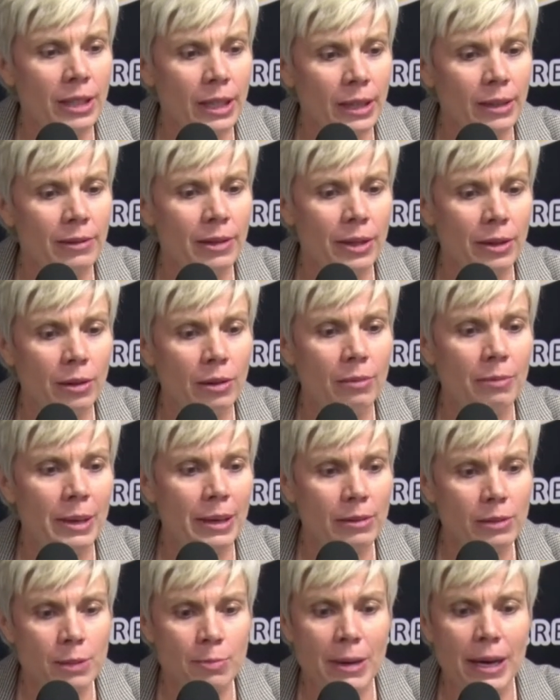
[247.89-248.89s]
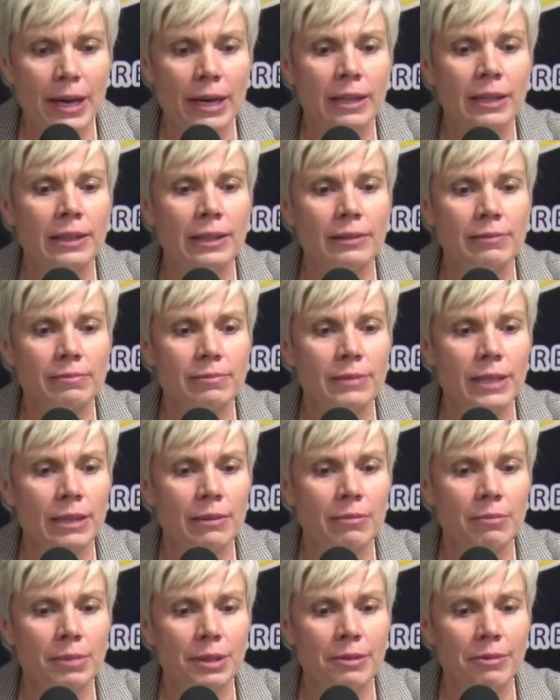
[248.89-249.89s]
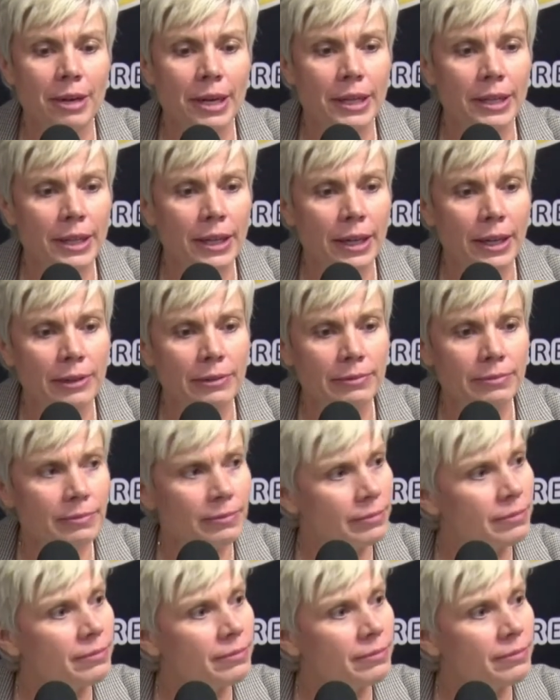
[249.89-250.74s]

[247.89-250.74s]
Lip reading: and they'll bounce back and be ready to go.